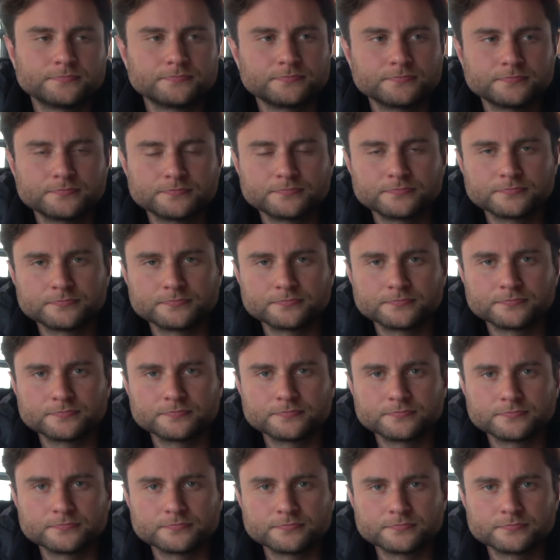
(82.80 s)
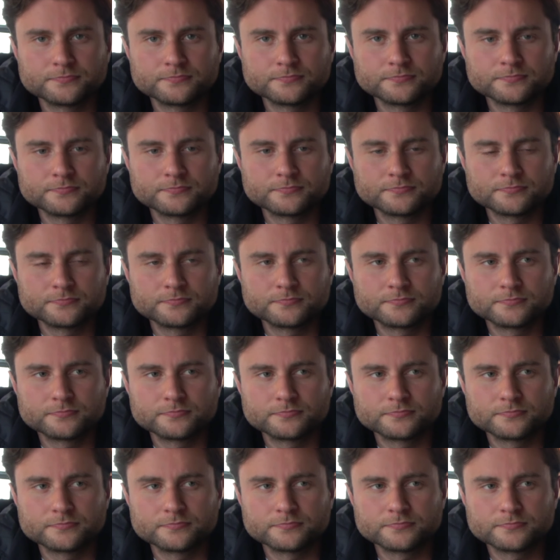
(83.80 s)

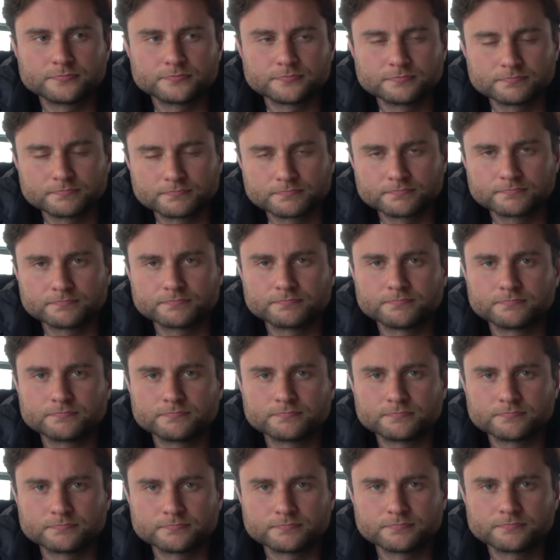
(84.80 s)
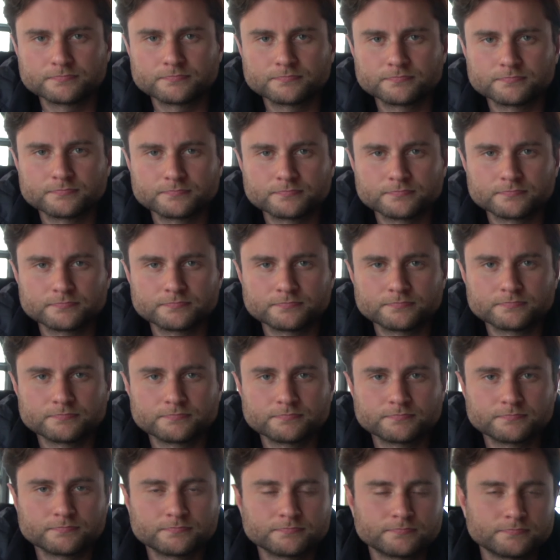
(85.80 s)

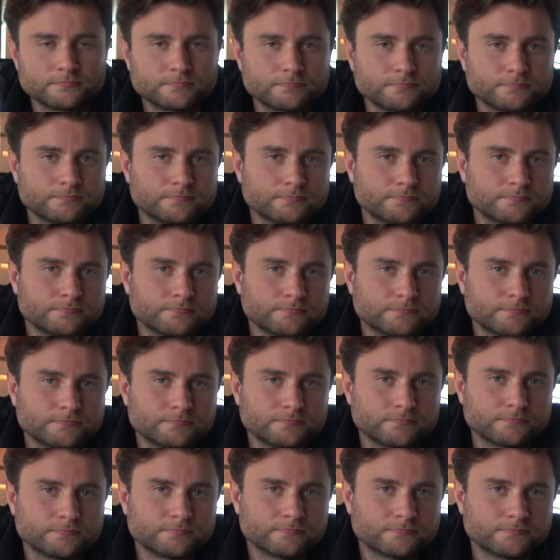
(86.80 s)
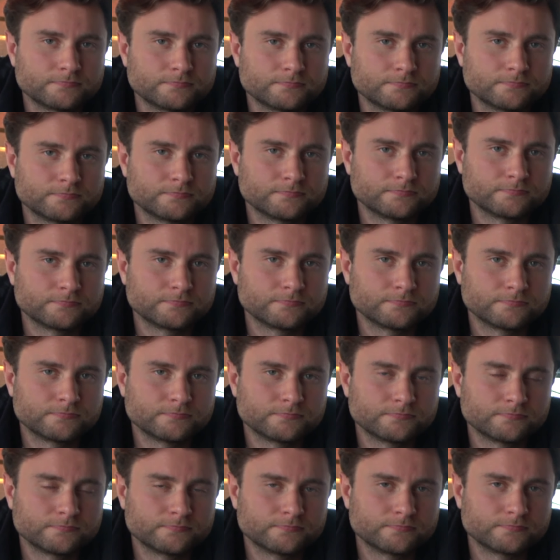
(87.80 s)

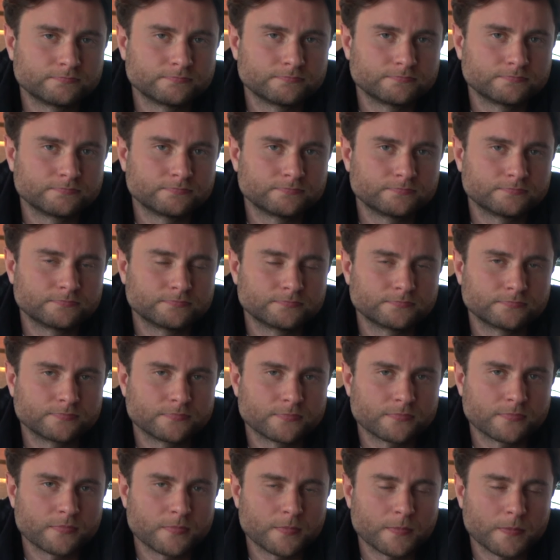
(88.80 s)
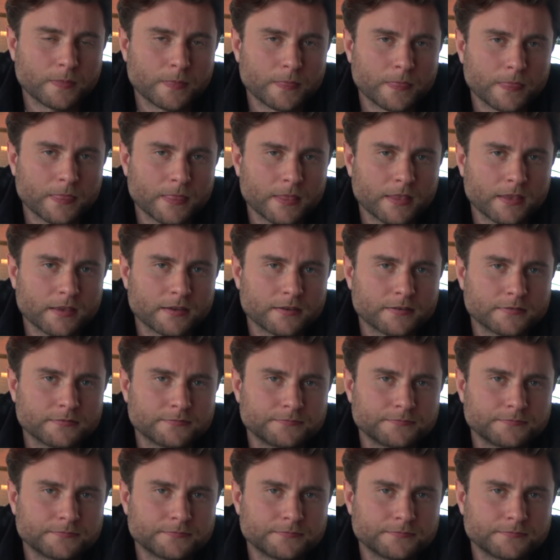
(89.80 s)
The person shown says nothing.